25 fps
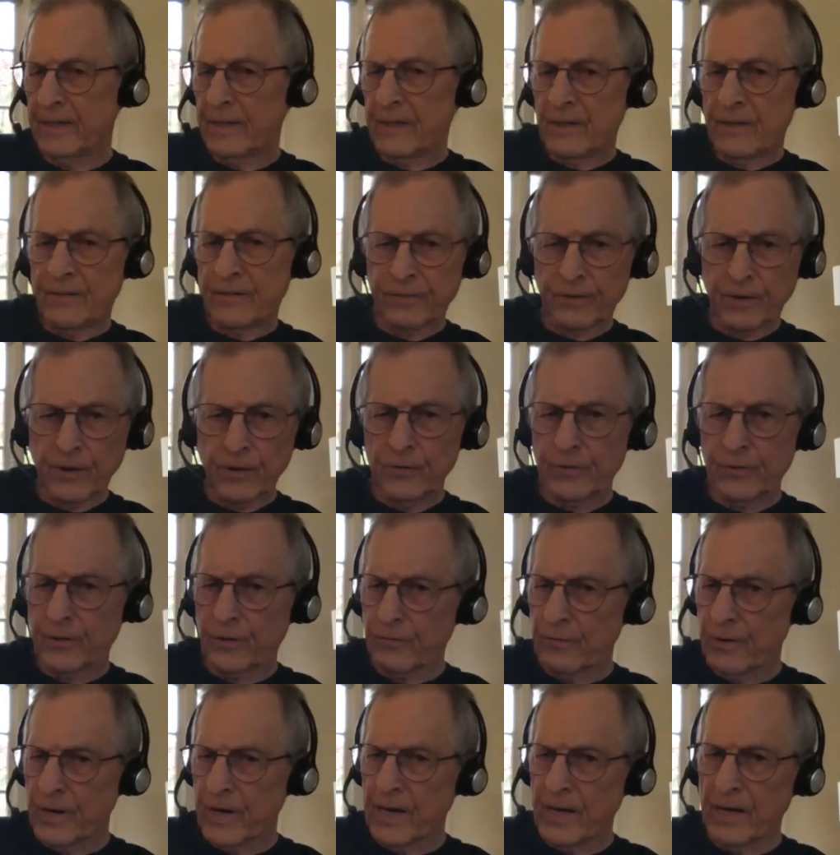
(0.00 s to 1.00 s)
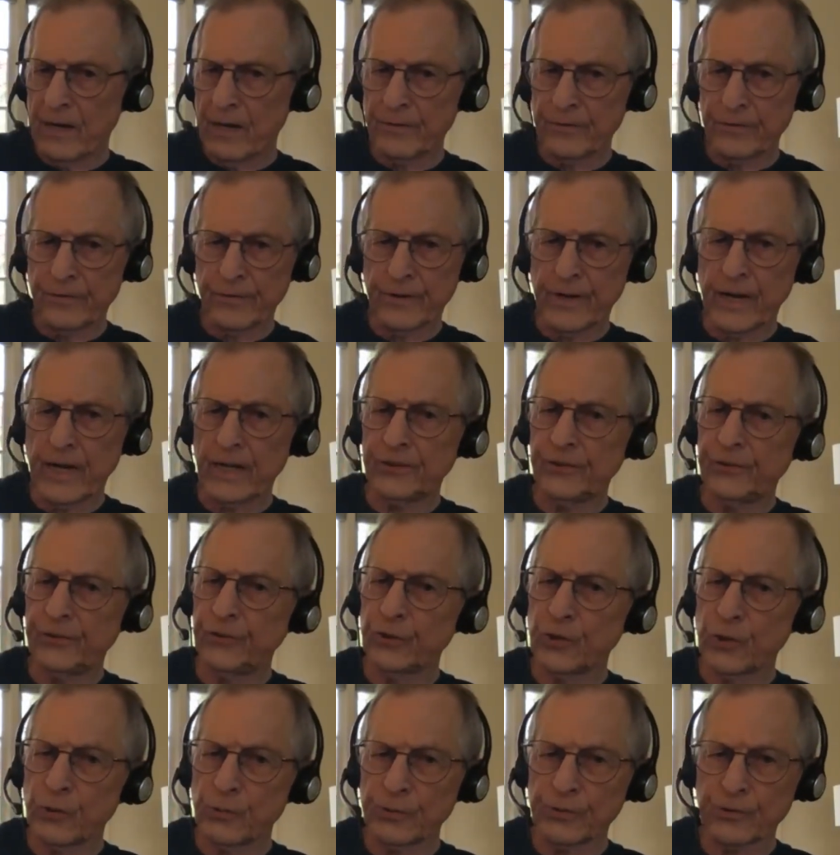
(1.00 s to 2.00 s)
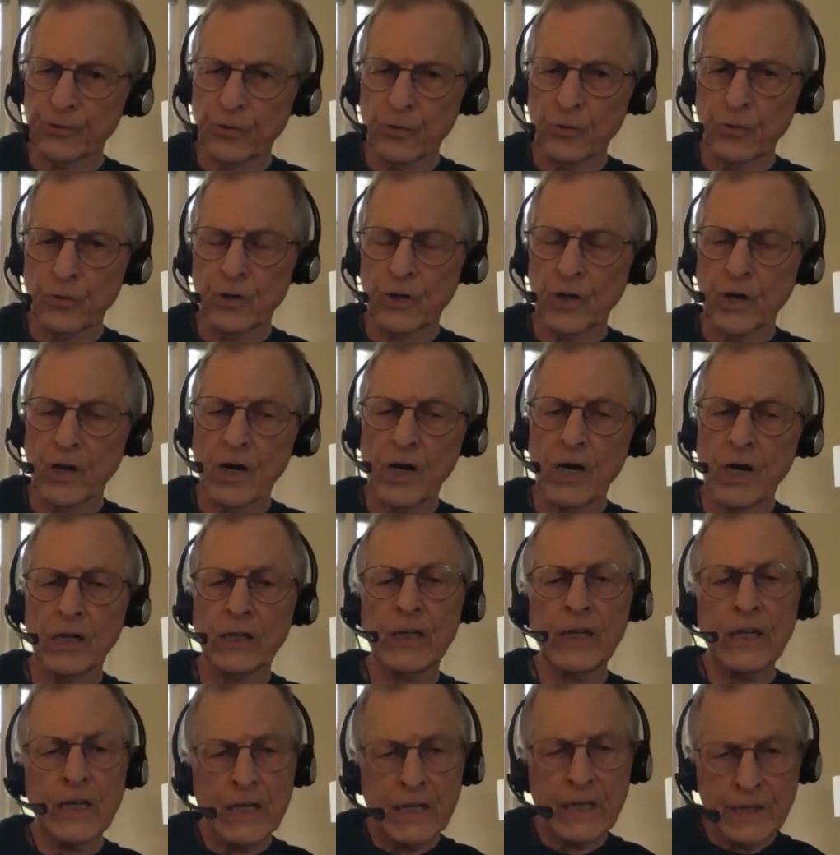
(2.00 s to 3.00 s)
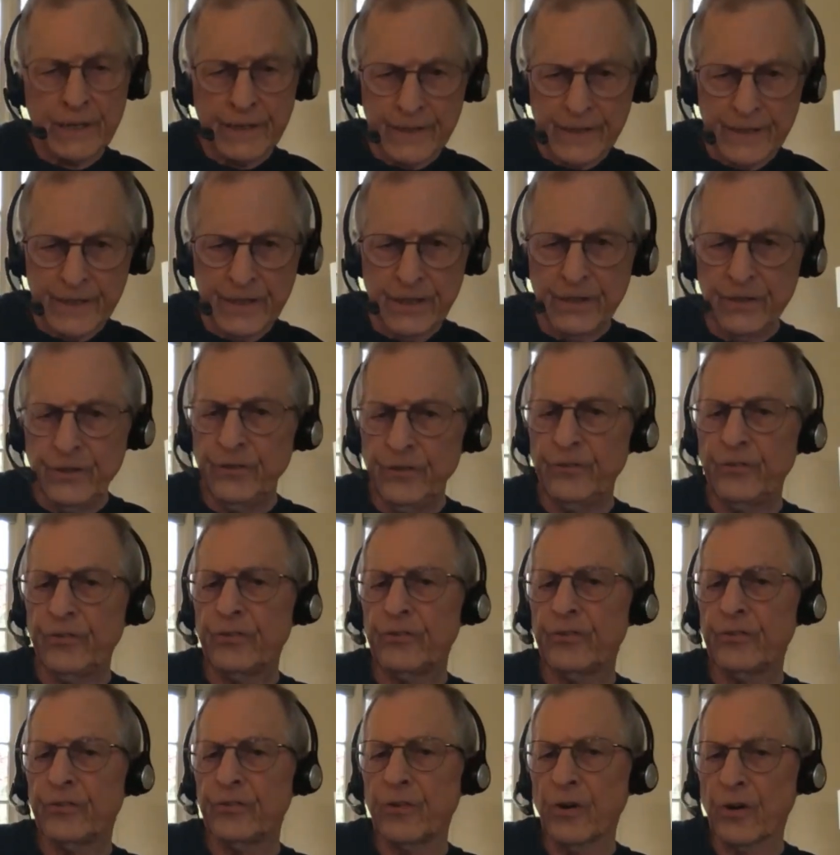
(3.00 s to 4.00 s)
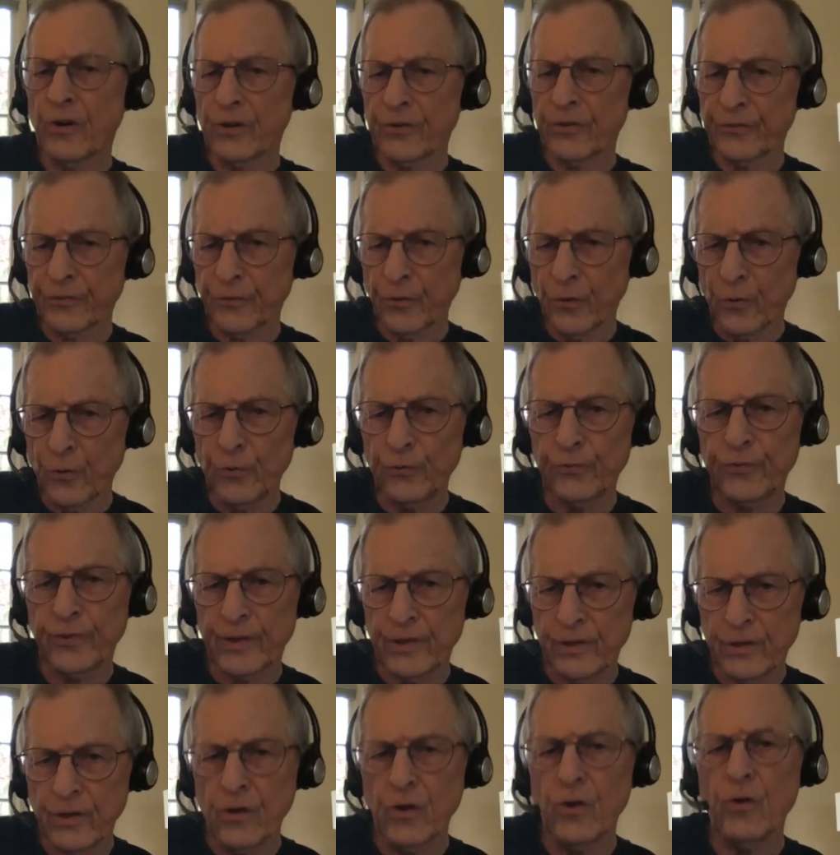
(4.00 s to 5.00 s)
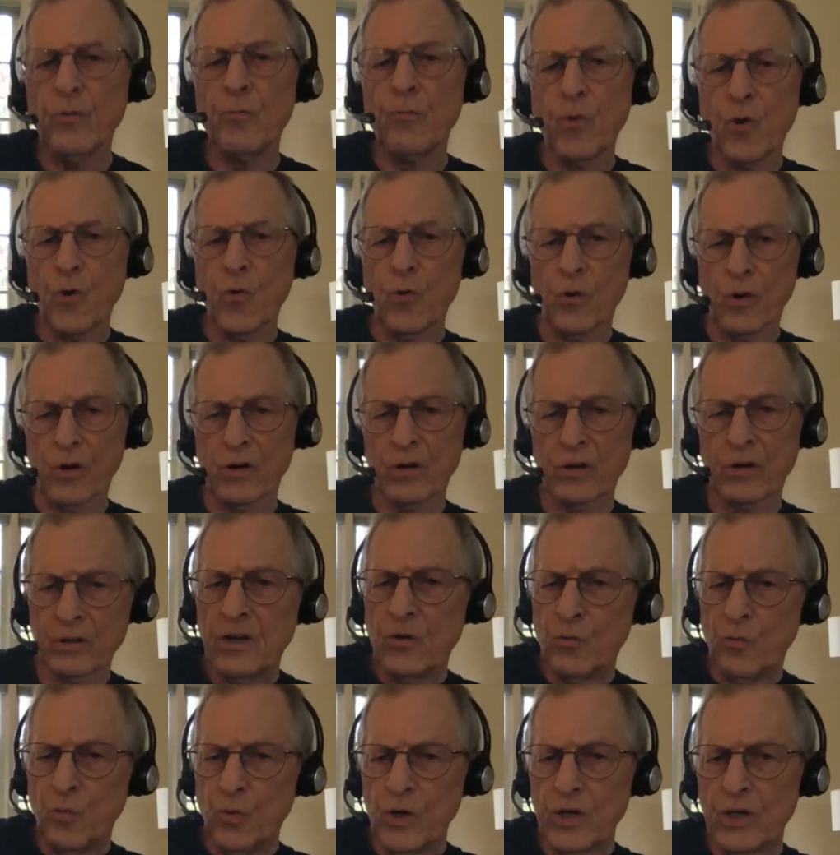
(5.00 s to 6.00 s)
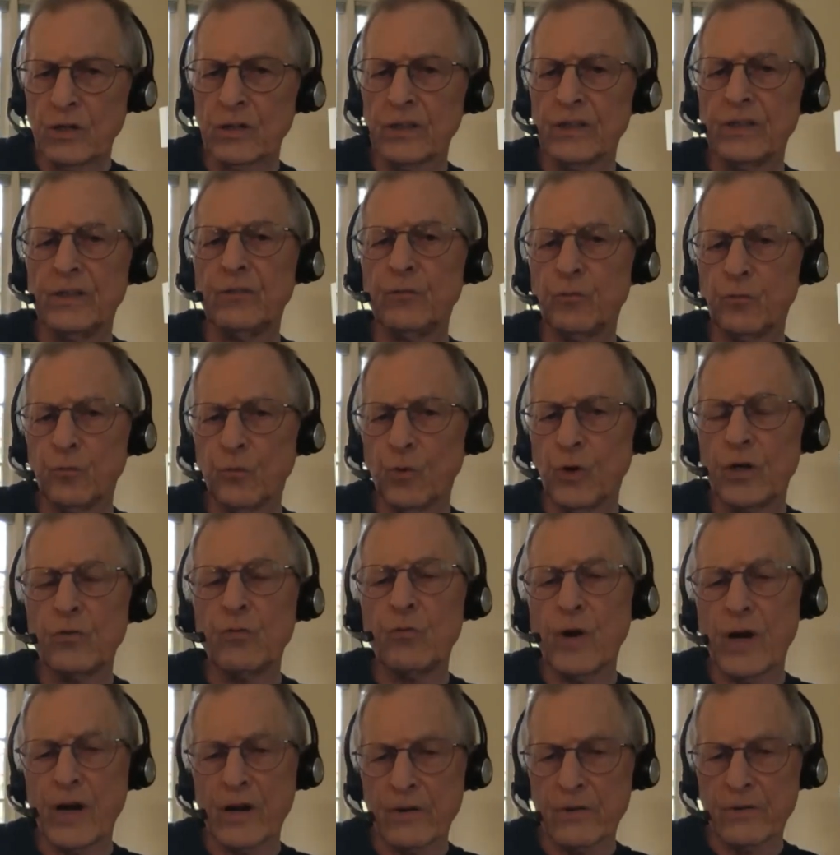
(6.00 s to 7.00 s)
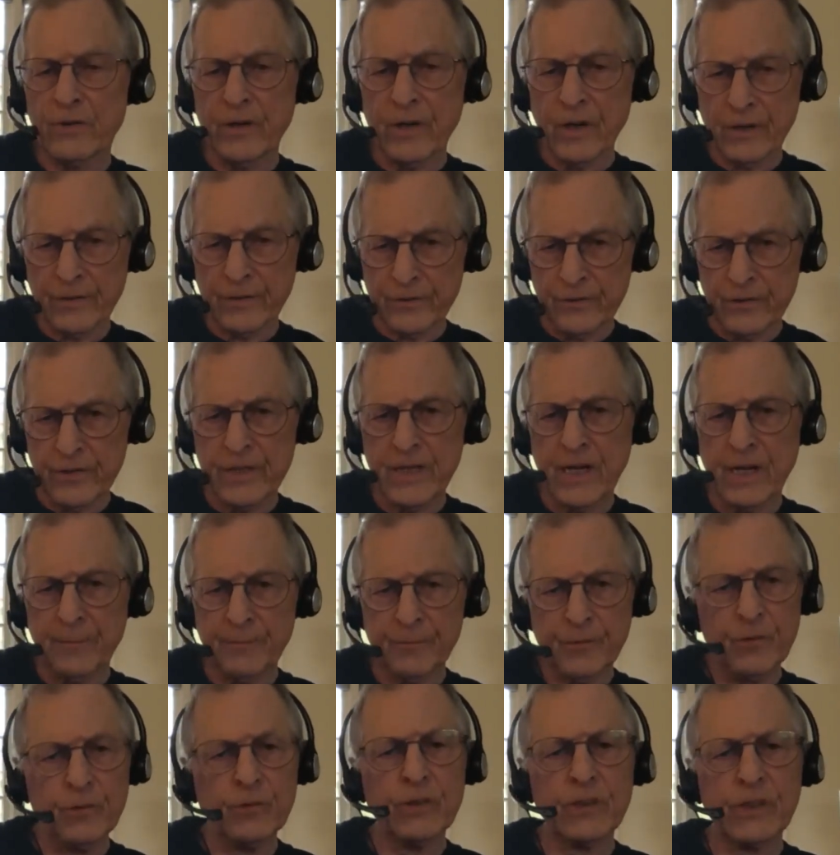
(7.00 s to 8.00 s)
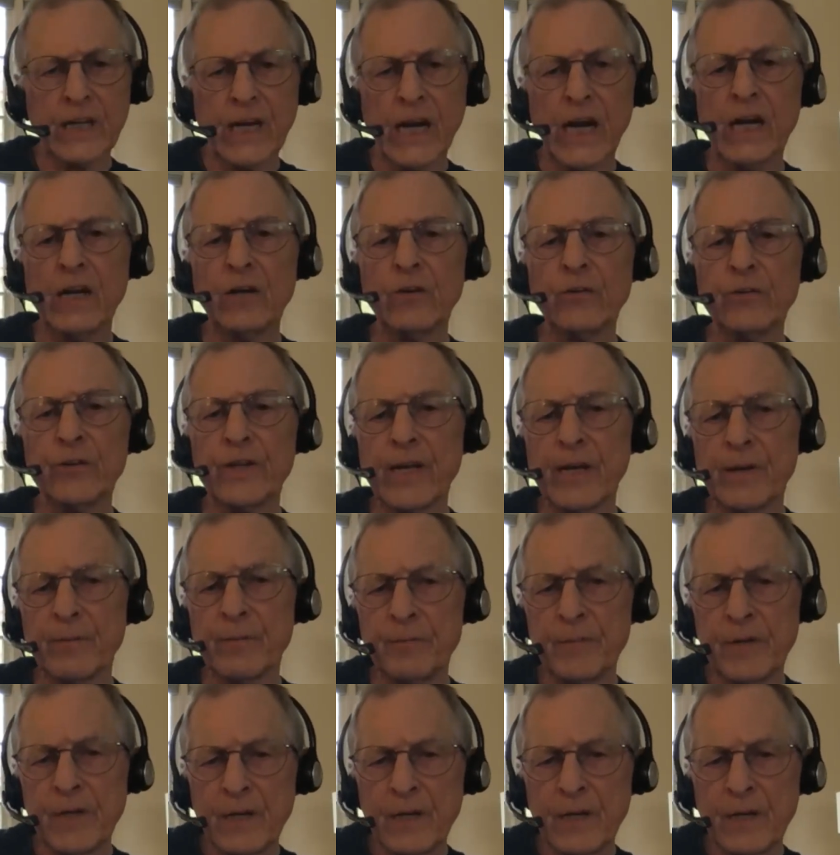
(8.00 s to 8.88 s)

floating around or not sure what's going on. These dark souls that know more will, in one way or another, attempt to entangle them.